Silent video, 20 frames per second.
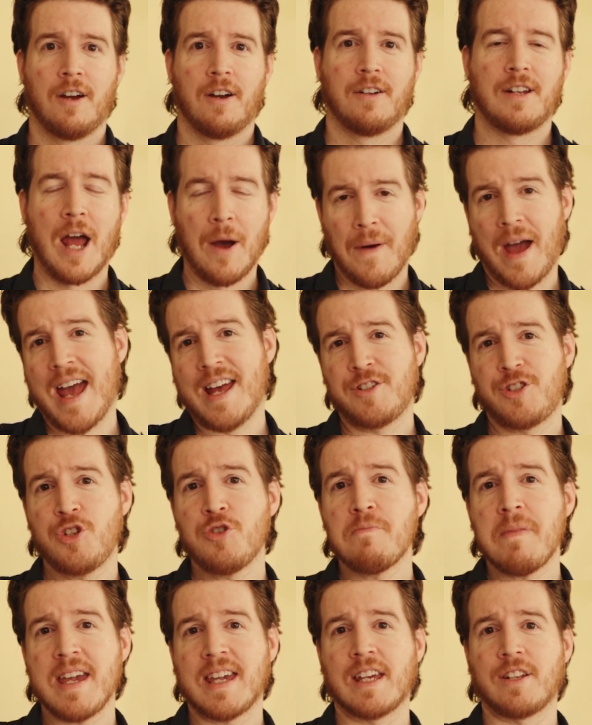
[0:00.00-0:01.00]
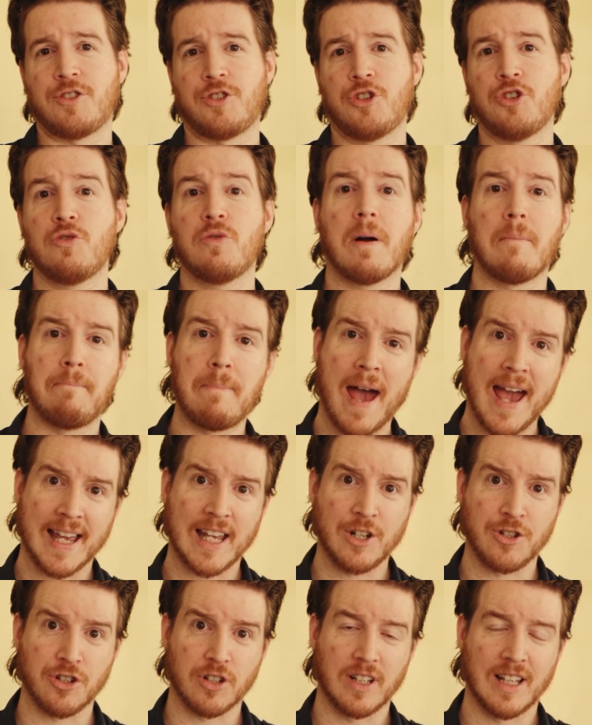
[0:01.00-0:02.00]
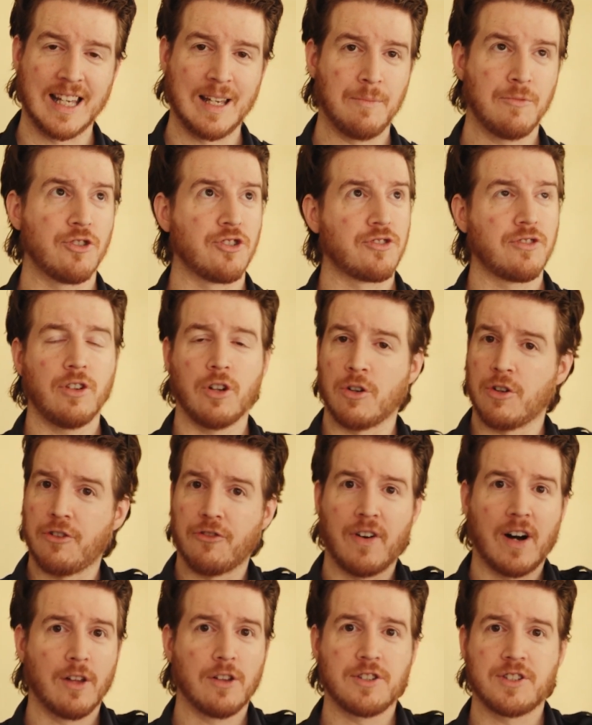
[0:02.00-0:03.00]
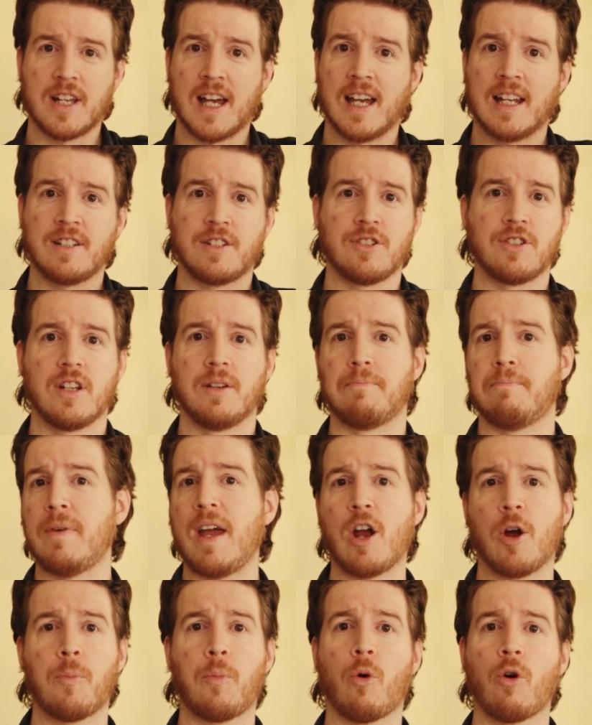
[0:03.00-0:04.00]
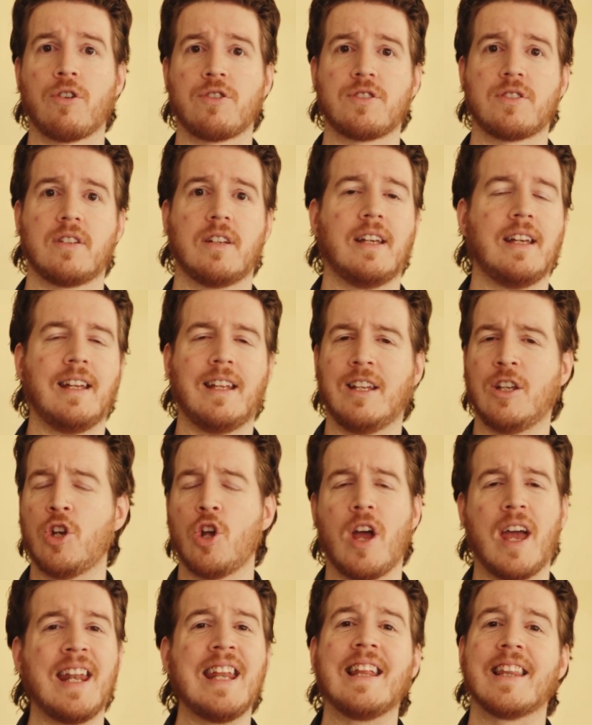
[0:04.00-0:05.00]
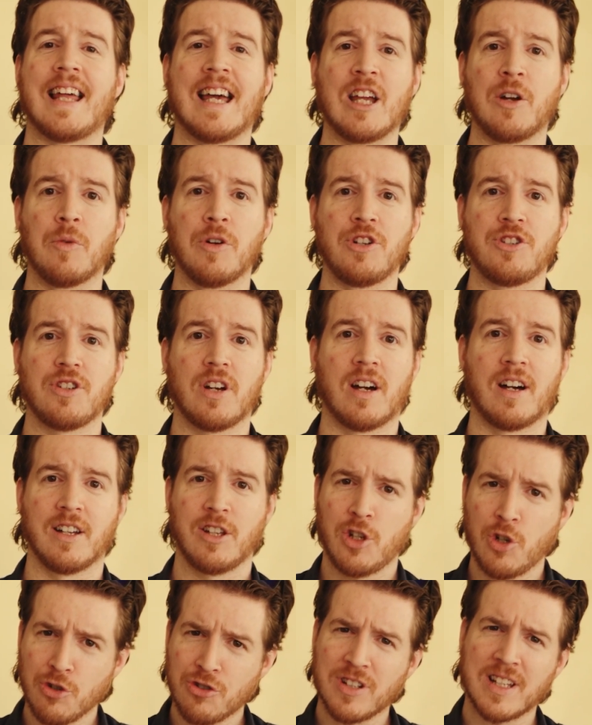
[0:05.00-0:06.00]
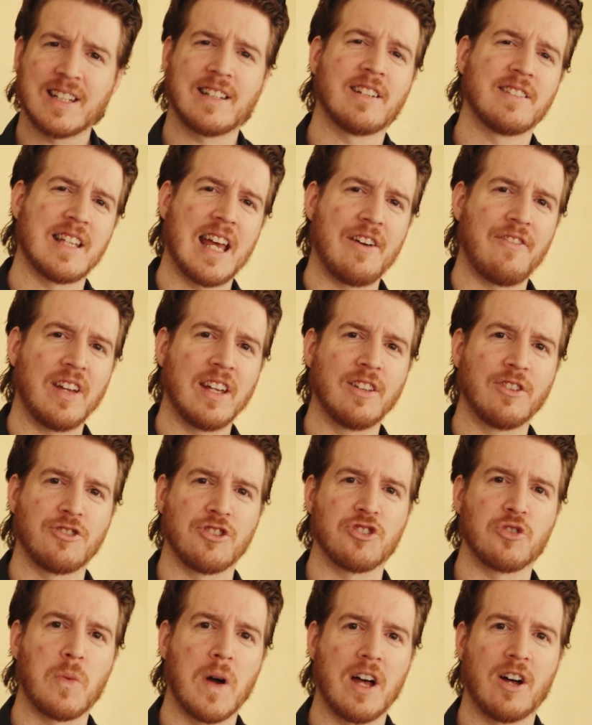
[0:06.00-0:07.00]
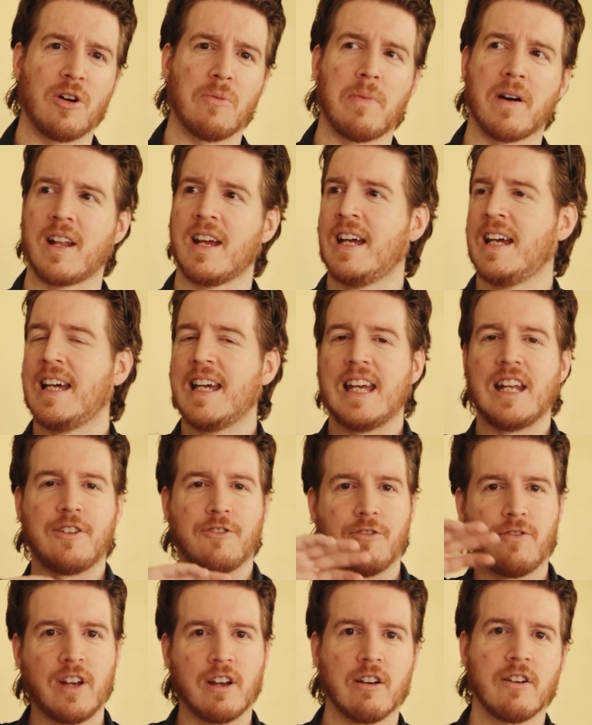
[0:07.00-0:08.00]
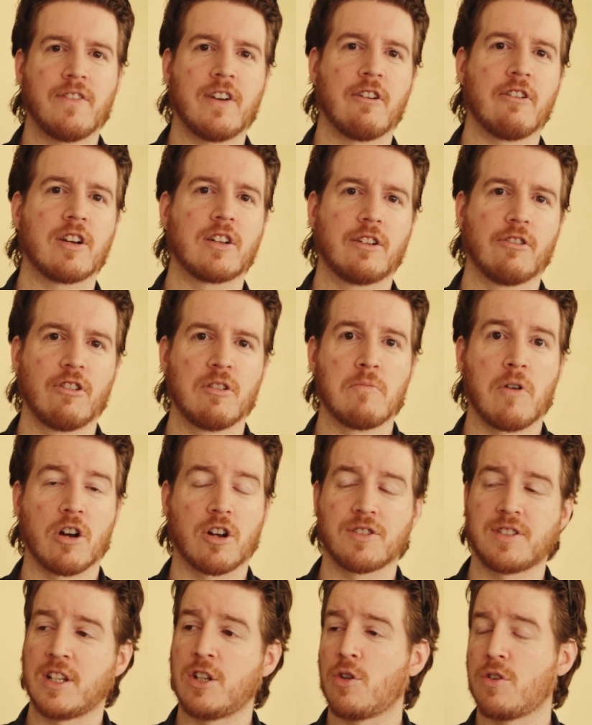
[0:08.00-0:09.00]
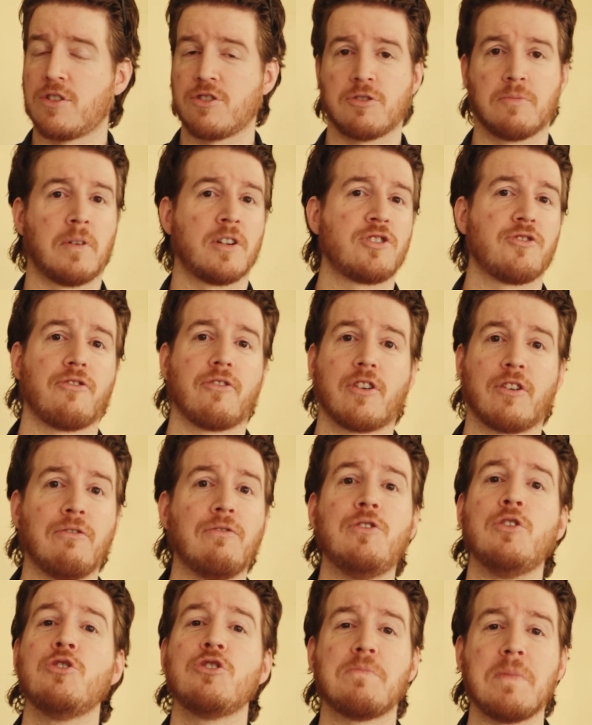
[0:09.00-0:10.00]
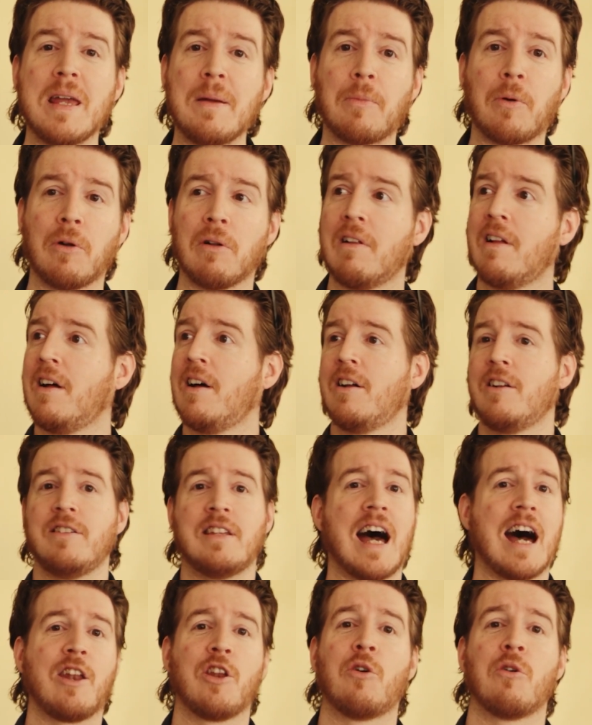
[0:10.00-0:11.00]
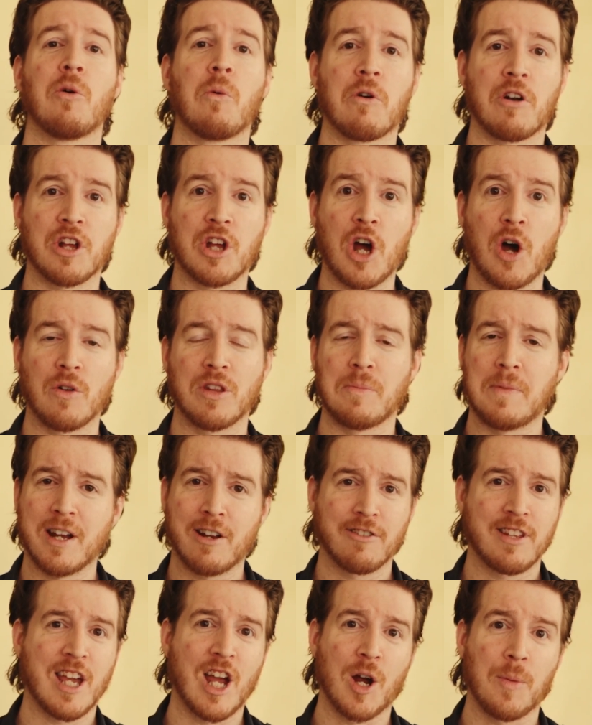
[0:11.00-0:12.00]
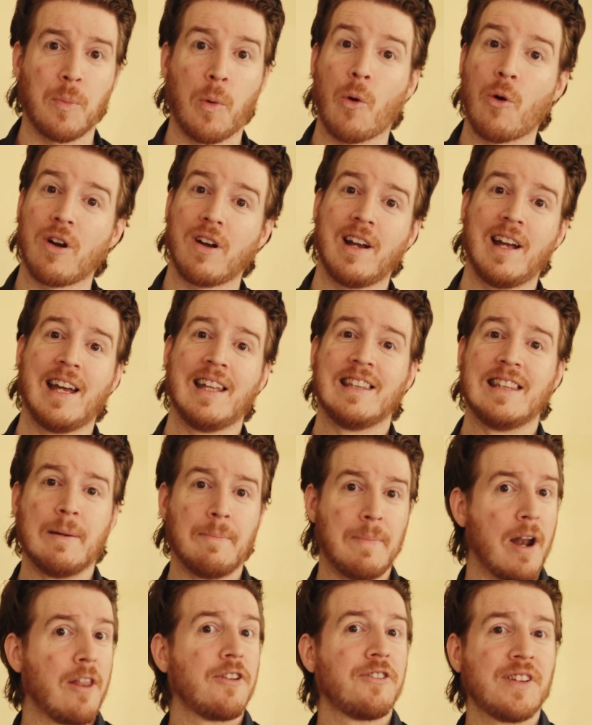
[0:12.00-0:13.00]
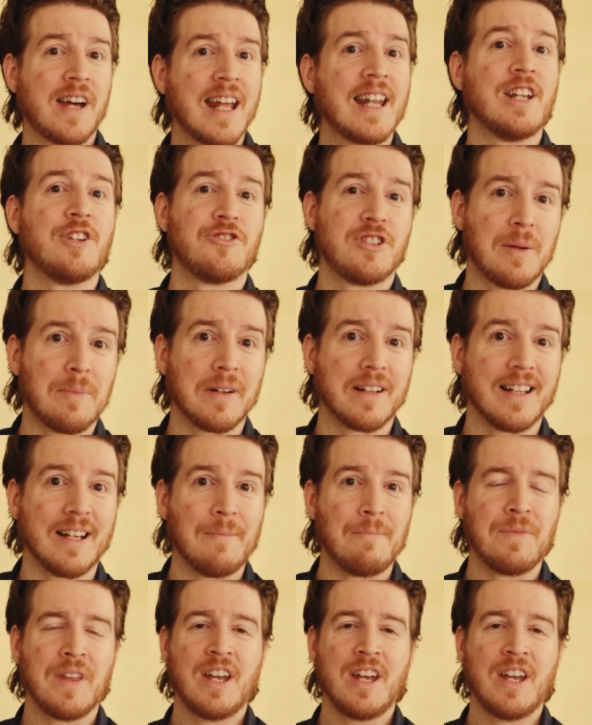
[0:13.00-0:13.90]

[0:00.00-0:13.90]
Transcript: Now, as you make it to baggage claim, just you follow the signs. Airports in any language, usually it does have English as well, but it's very, very clearly marked because they know that there's a bunch of confused people not knowing where to go. The bigger the airport, the better the signage typically.